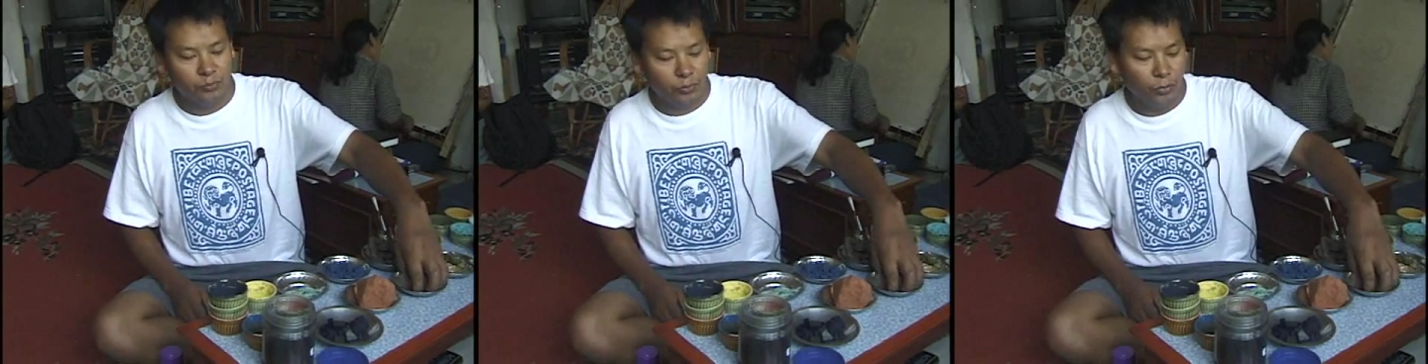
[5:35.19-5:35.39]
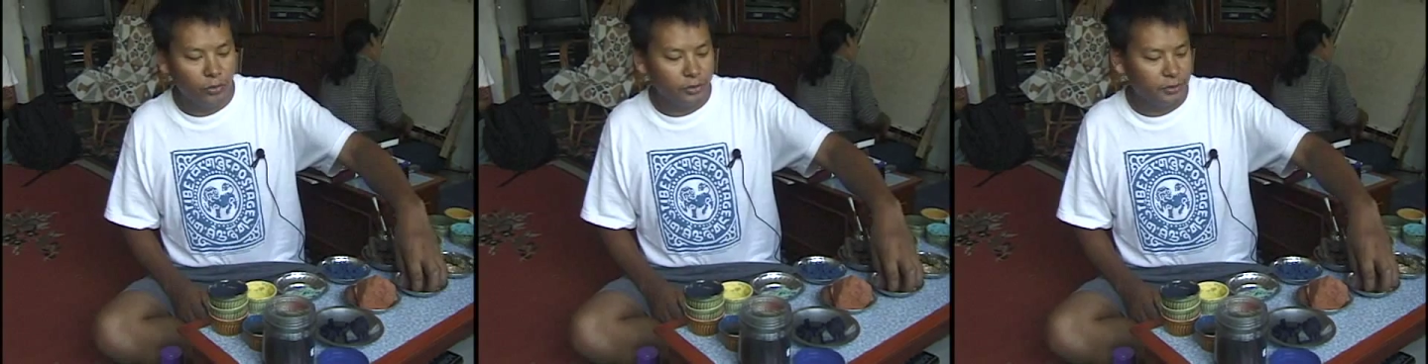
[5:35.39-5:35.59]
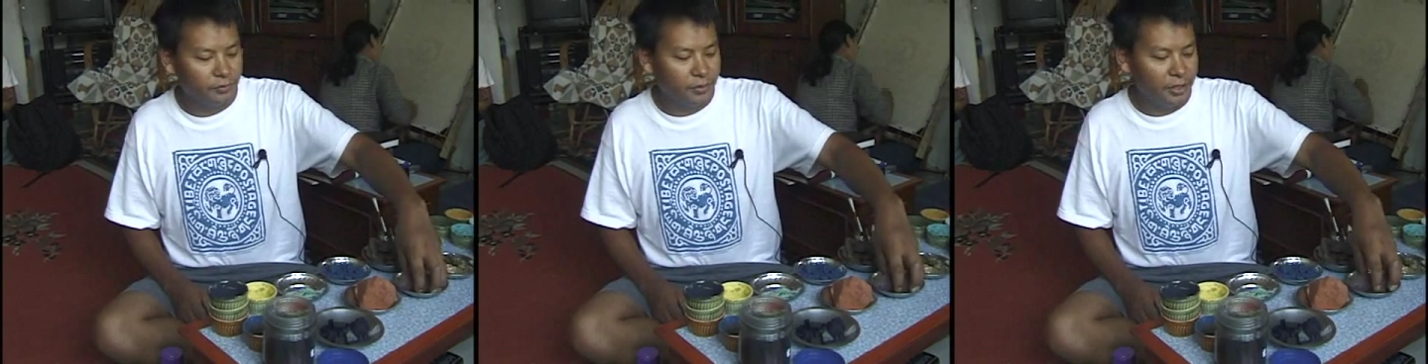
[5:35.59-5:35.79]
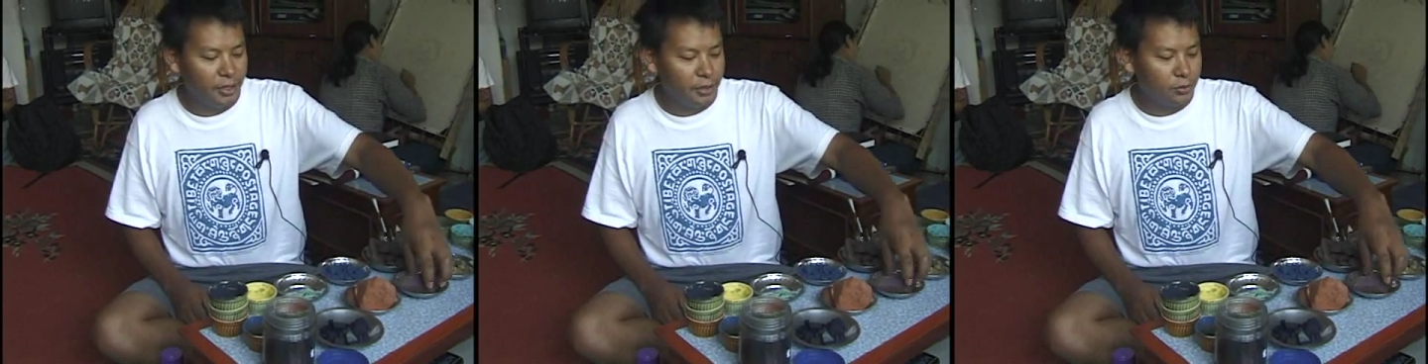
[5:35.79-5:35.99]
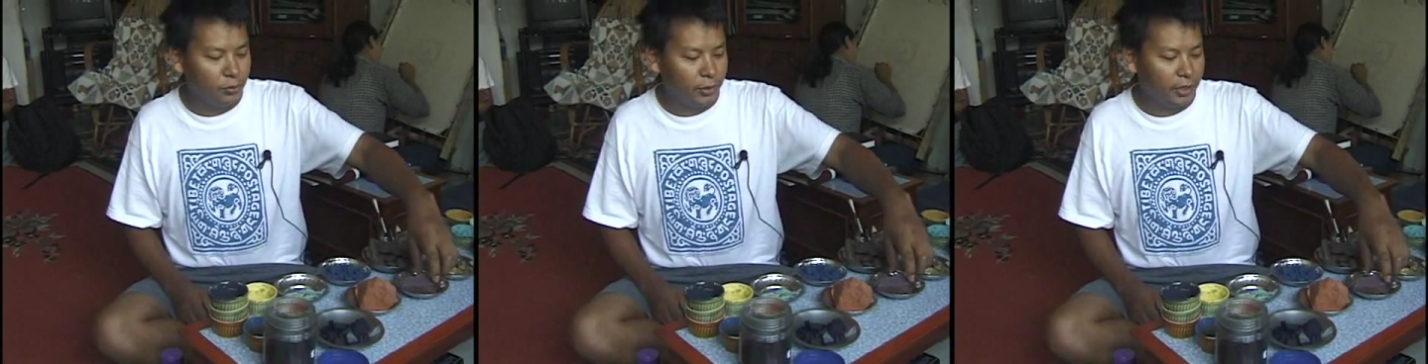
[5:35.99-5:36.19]
Most of
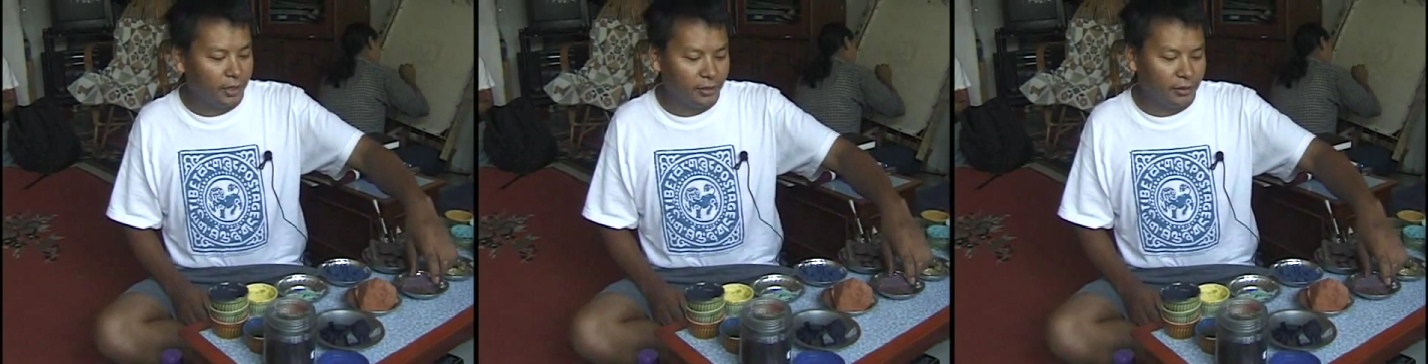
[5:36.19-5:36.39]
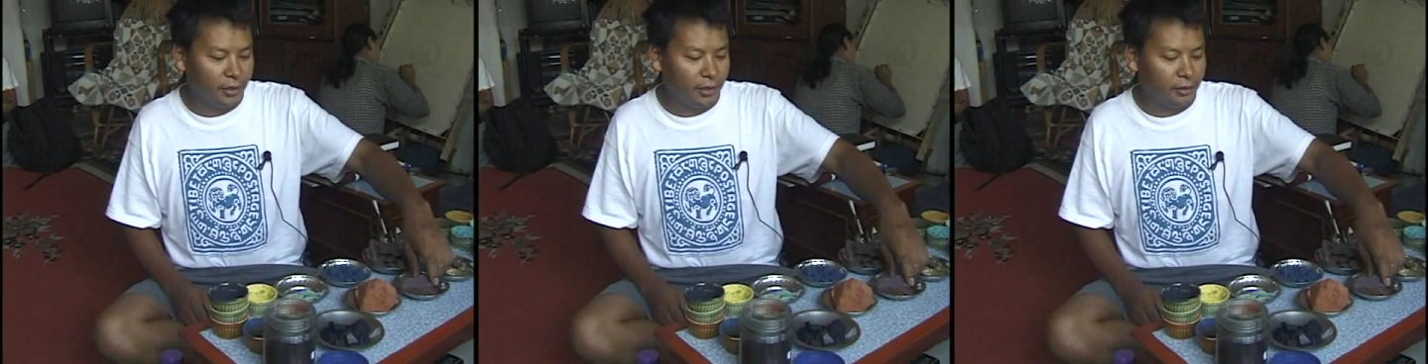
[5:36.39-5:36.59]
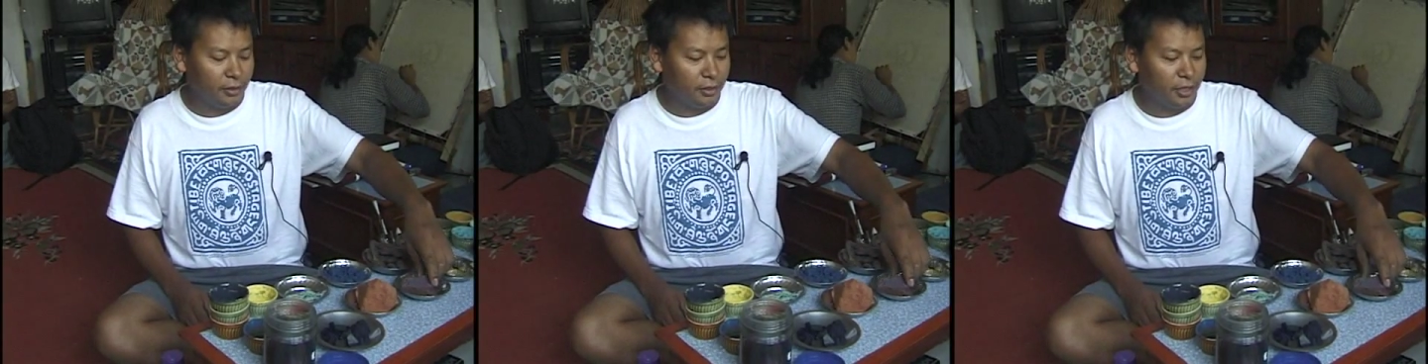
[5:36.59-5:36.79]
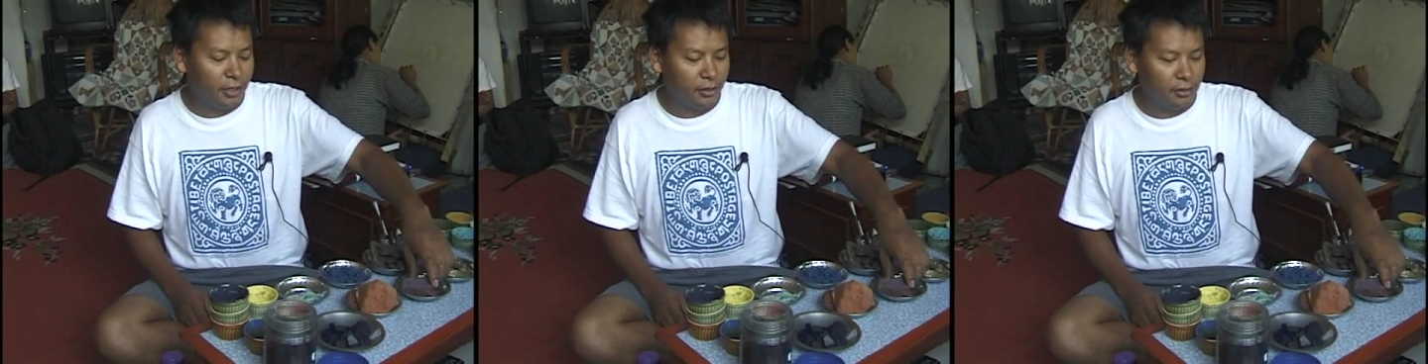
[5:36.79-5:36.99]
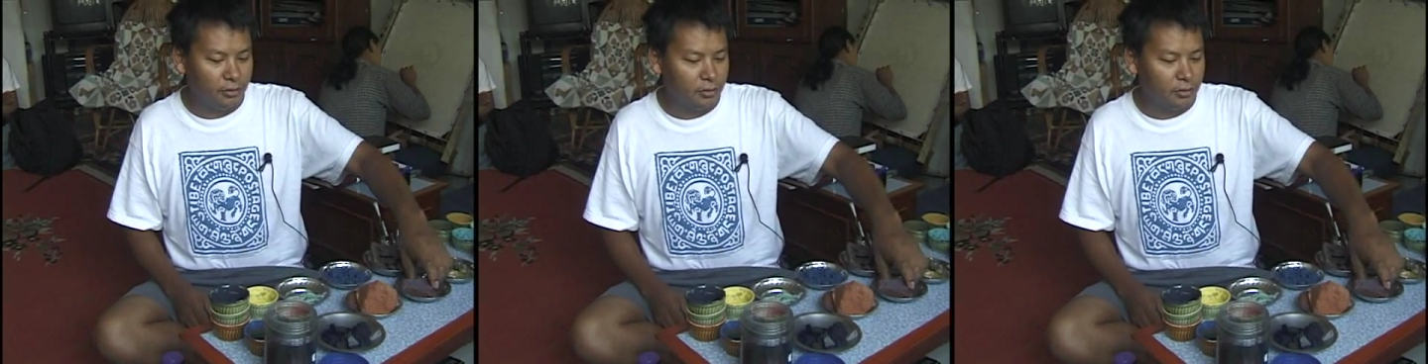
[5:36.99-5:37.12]
these we can get in